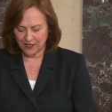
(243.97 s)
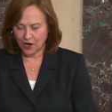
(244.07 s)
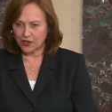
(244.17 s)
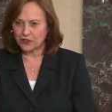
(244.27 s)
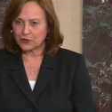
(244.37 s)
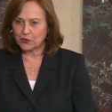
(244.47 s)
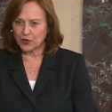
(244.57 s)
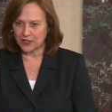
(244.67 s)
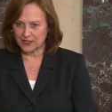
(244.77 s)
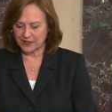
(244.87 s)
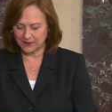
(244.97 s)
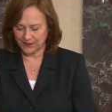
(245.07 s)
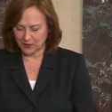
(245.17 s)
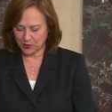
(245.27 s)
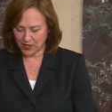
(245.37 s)
Arthur Brooks,
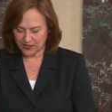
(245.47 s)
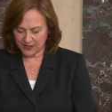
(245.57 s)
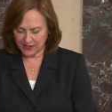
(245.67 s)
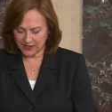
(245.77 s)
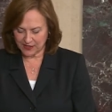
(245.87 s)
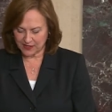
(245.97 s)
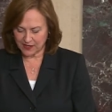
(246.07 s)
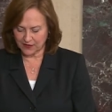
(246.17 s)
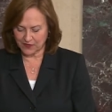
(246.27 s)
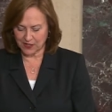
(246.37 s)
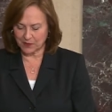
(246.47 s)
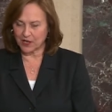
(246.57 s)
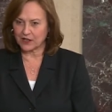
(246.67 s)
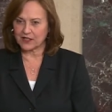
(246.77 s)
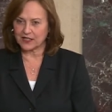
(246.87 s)
the president of the
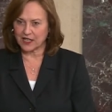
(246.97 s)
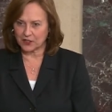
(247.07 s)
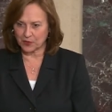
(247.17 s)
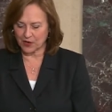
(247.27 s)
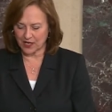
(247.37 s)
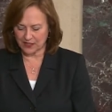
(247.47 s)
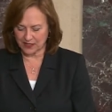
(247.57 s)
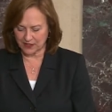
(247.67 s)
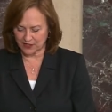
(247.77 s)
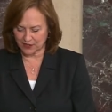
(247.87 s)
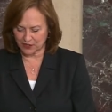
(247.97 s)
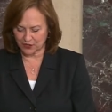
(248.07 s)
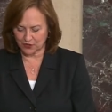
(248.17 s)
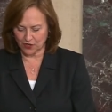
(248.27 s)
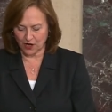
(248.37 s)
American Enterprise
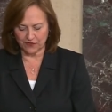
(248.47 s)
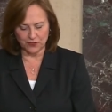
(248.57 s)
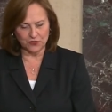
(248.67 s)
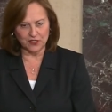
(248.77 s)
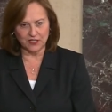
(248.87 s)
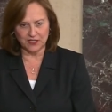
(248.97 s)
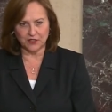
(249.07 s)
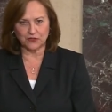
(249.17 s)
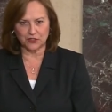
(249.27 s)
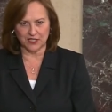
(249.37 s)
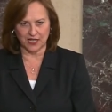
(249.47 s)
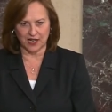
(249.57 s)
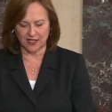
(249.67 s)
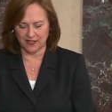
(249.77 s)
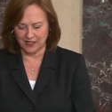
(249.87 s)
Institute, offers a different
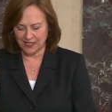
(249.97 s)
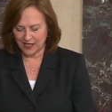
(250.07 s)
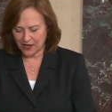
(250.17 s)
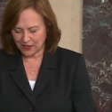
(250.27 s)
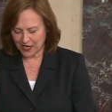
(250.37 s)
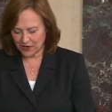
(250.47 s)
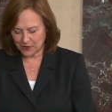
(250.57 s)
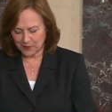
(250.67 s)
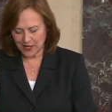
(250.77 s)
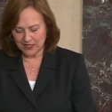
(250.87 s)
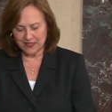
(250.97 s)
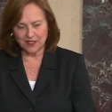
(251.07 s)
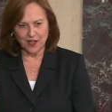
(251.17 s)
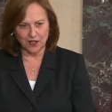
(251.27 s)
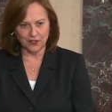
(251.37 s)
take on how to best
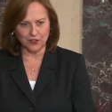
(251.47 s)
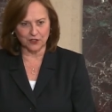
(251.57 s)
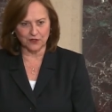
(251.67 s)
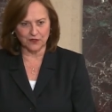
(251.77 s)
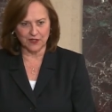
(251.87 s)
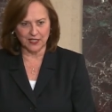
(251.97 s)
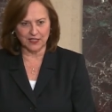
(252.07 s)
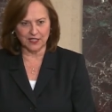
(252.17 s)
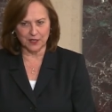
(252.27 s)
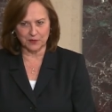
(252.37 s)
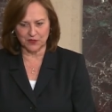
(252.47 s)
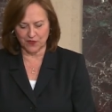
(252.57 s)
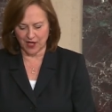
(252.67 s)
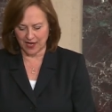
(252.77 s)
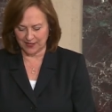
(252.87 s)
conquer the income
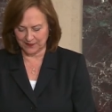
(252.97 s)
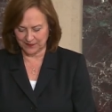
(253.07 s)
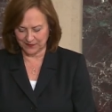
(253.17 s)
divide.